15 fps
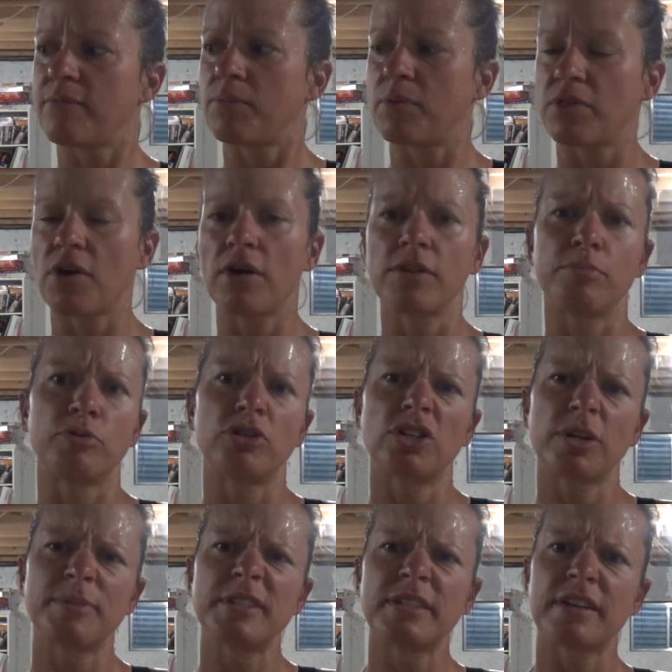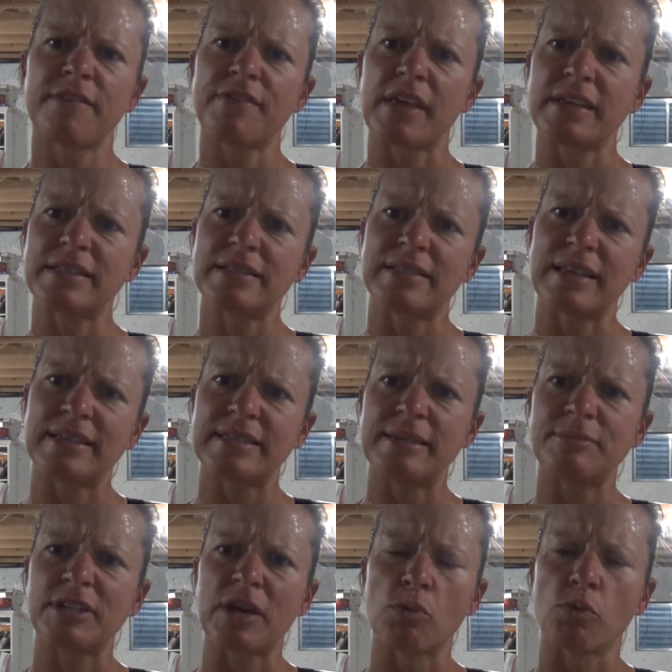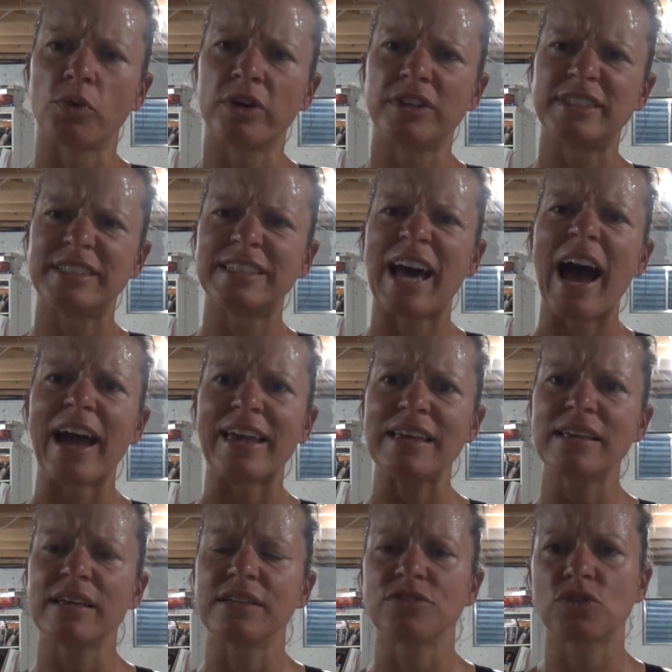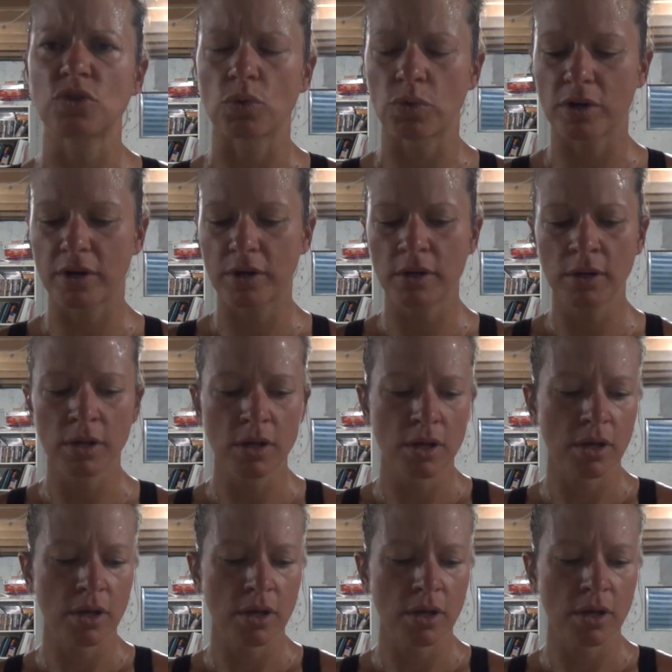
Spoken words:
With all the push-ups and stuff, they seem to get real tight and sore.